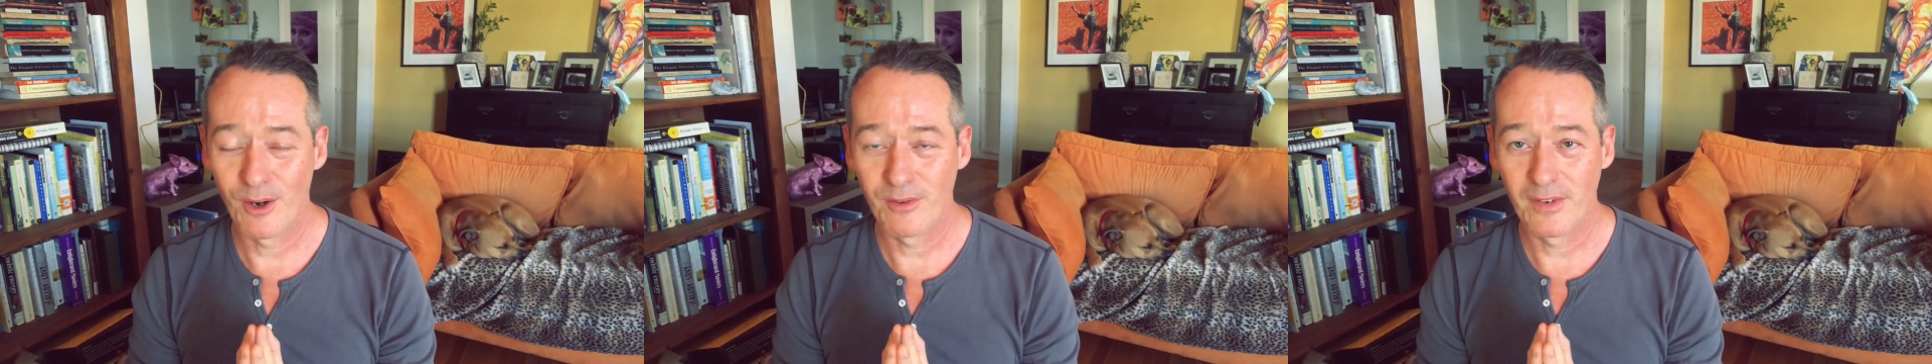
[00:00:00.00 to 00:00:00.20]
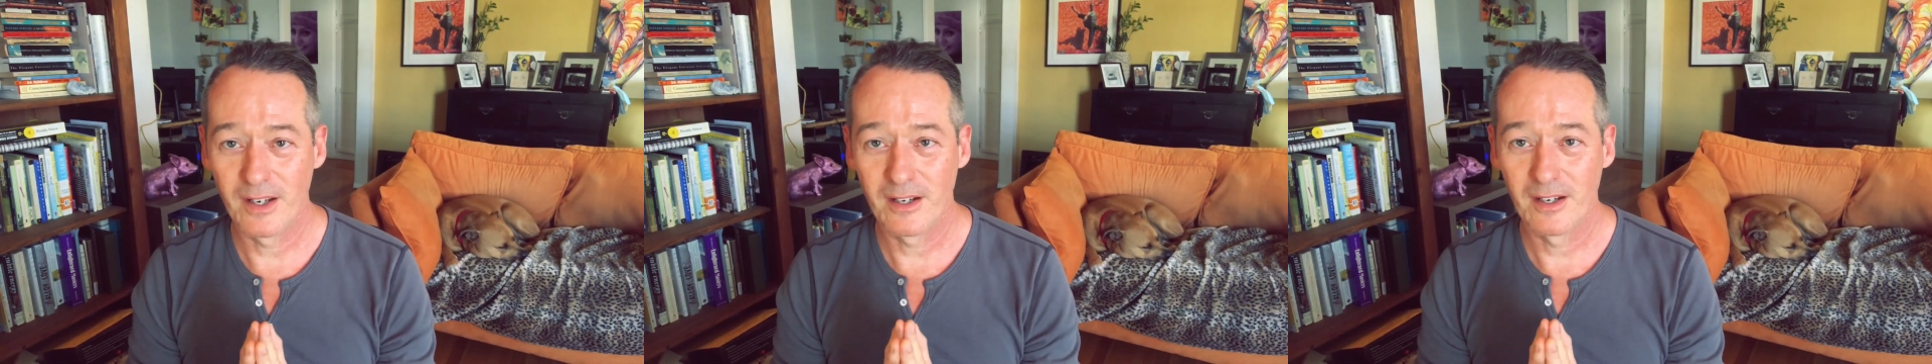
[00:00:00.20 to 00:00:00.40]

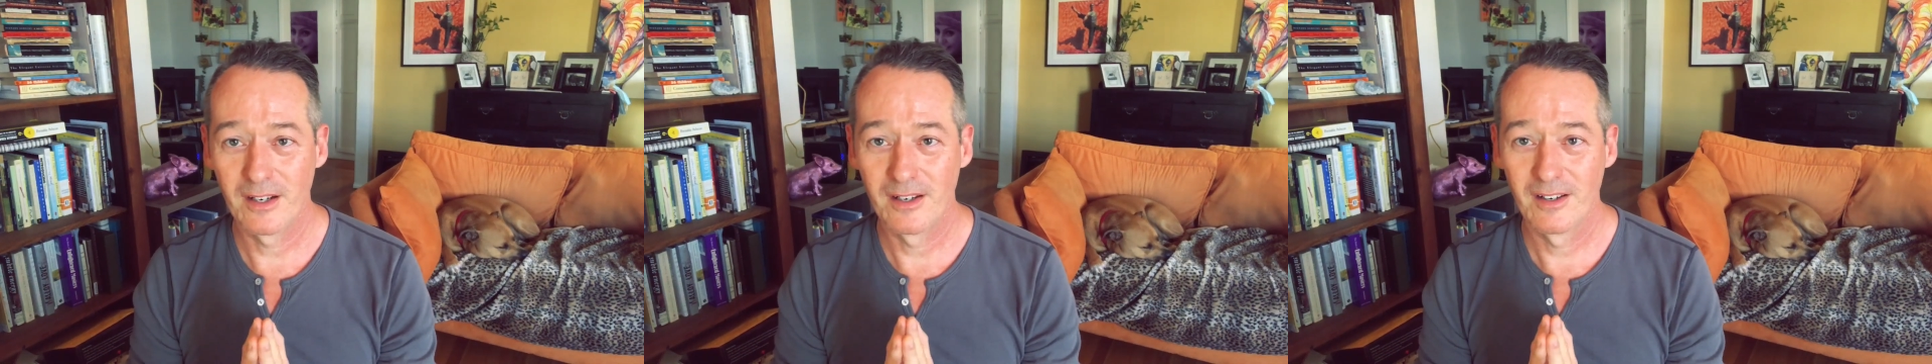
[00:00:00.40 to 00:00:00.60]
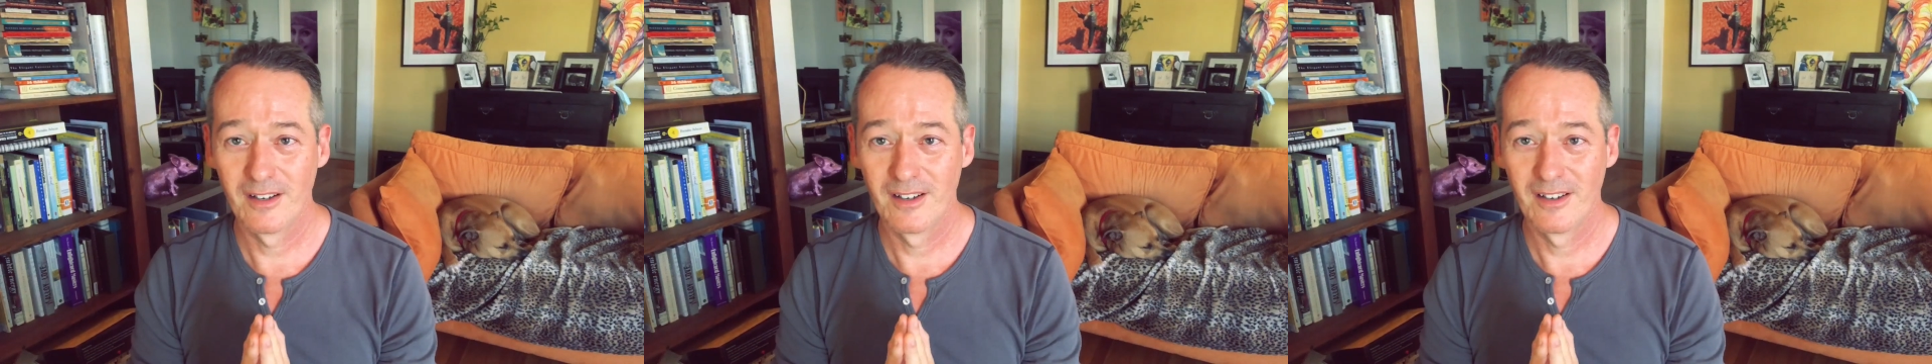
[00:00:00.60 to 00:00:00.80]
it.
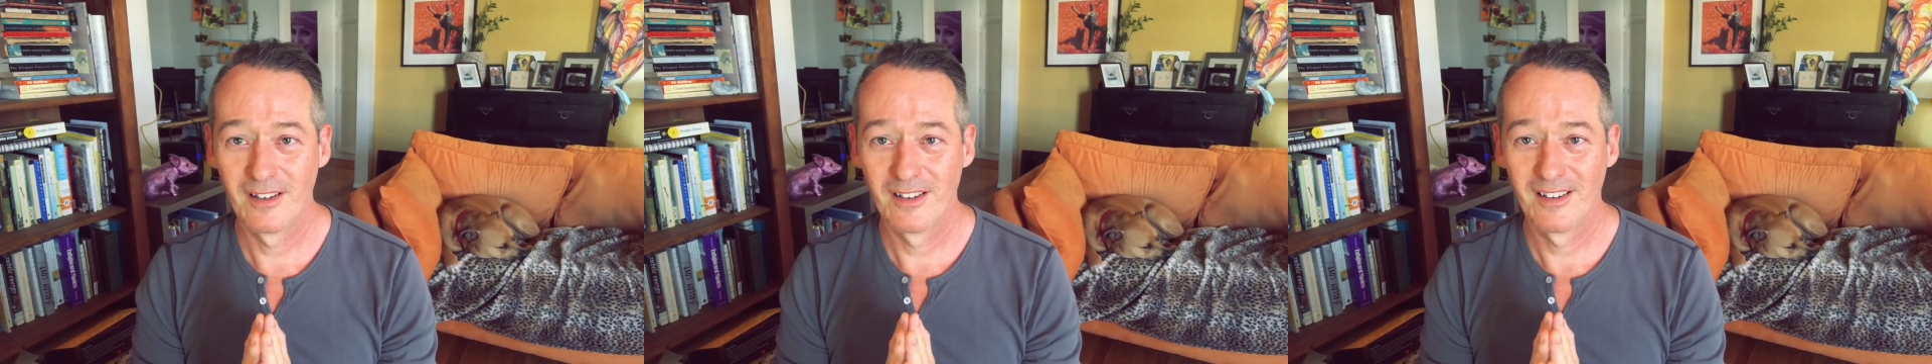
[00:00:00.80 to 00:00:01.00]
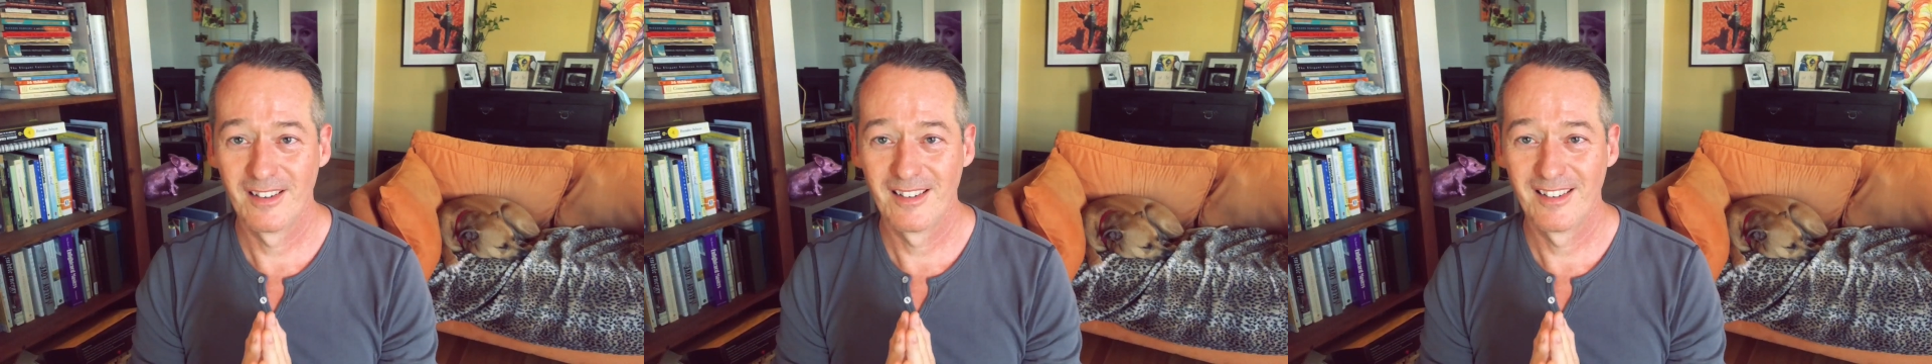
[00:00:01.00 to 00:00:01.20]

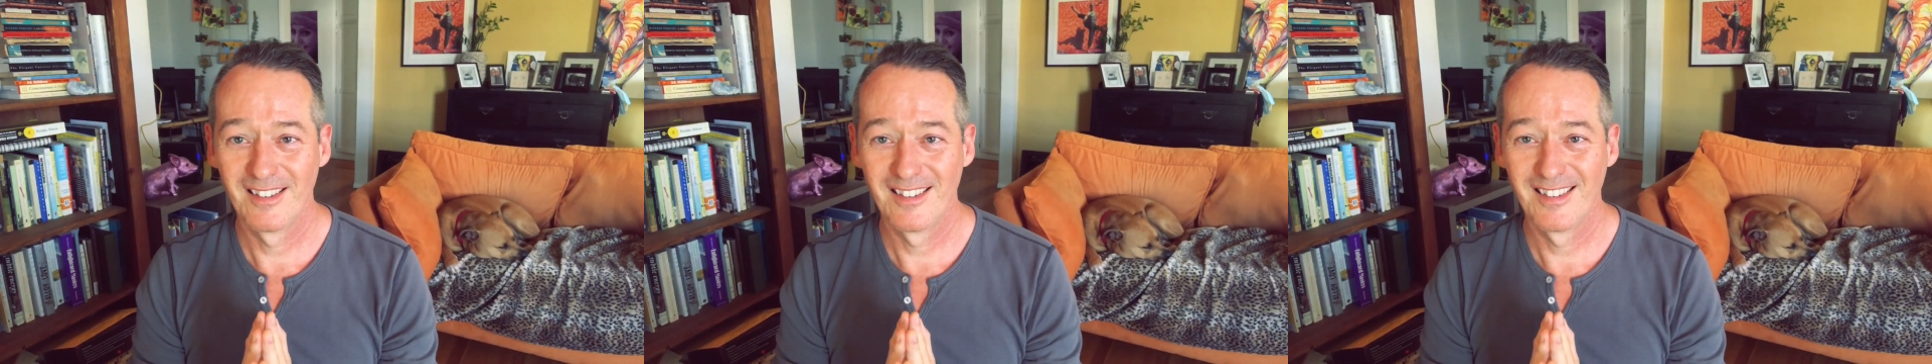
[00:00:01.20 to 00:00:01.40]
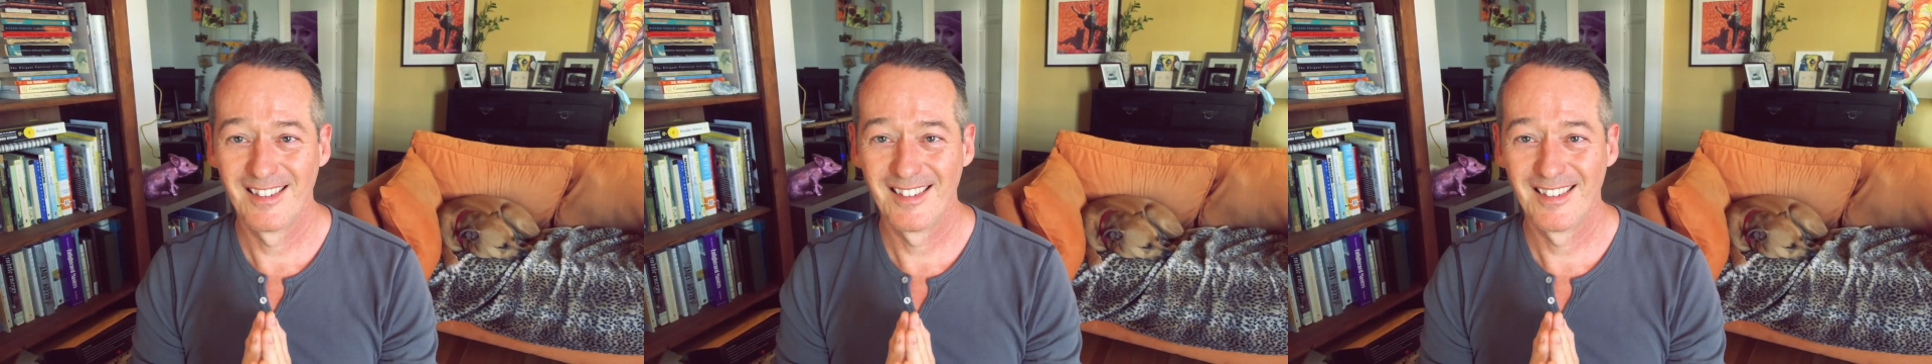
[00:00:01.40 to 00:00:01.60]

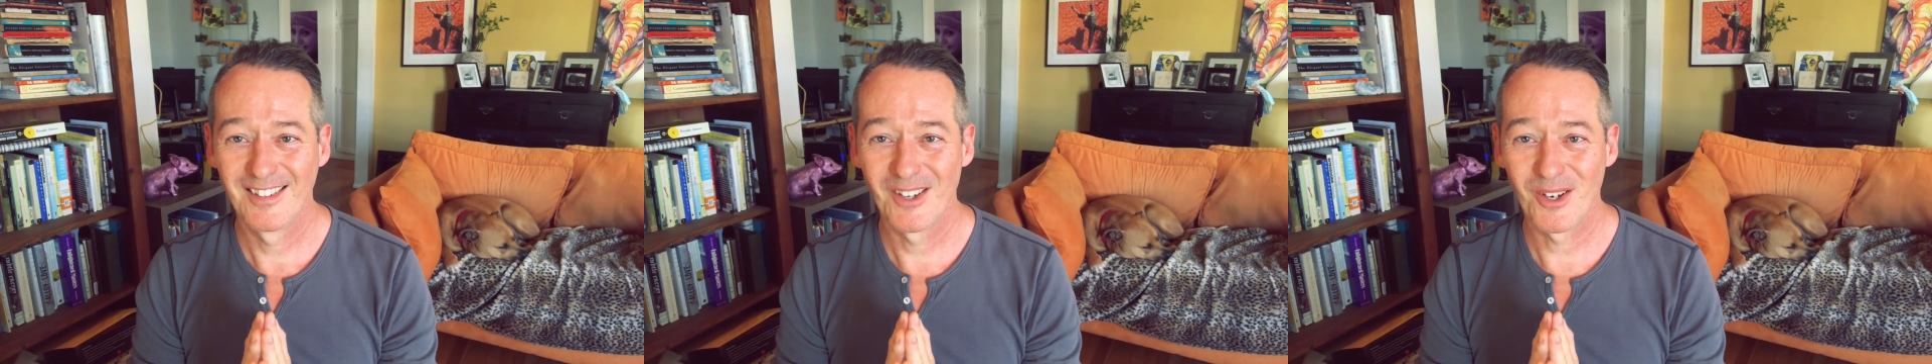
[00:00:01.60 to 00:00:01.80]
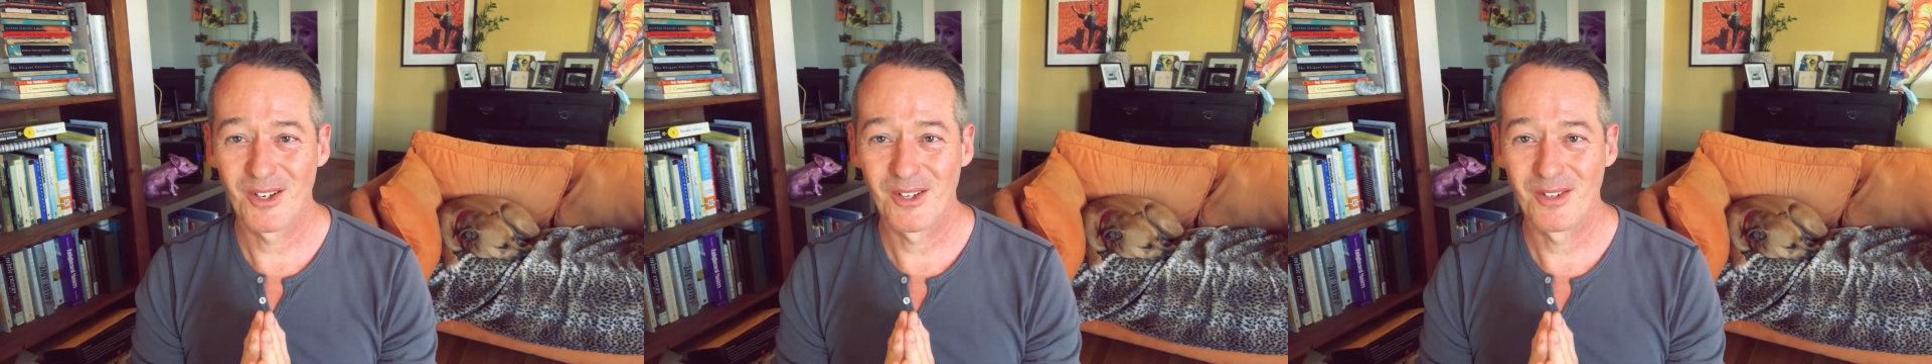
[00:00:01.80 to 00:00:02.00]

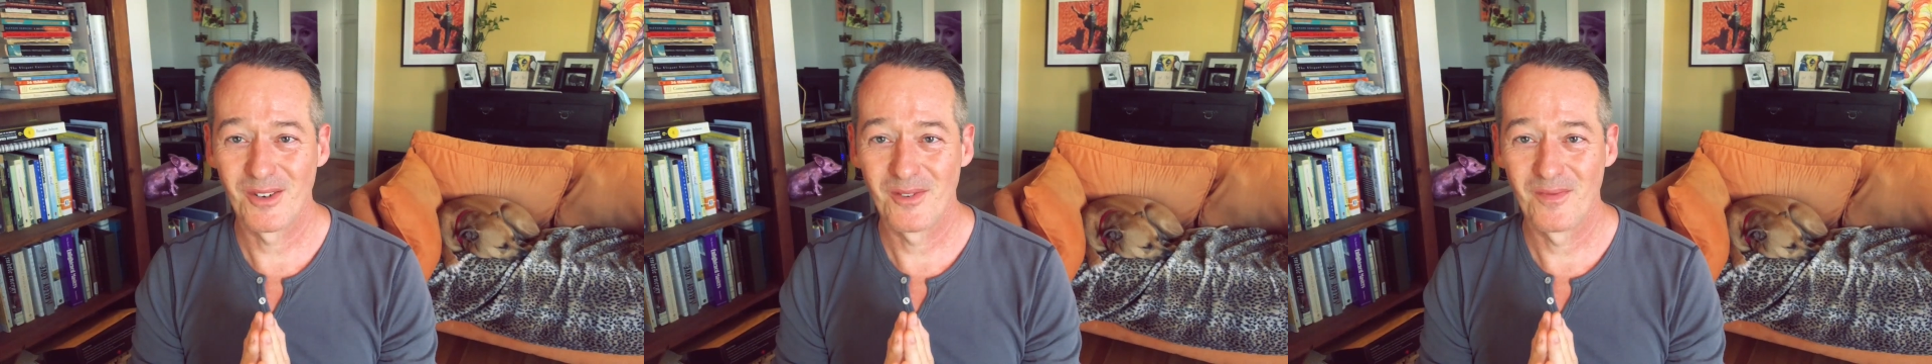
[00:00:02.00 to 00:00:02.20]
Talk to you soon.